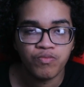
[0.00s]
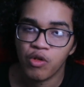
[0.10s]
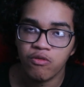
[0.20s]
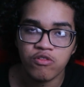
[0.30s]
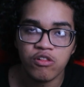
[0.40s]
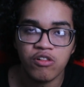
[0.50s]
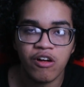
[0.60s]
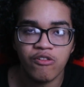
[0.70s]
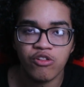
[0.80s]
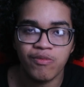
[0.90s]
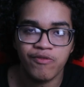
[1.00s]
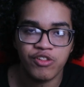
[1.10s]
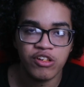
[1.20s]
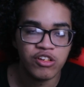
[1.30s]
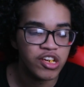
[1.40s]
I'm gonna tell you how I lost my
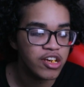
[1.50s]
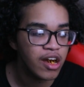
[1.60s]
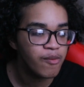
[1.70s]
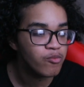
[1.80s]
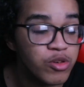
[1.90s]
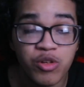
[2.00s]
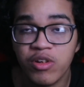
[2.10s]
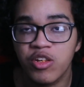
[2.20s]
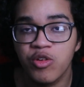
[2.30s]
virginity and we're doing a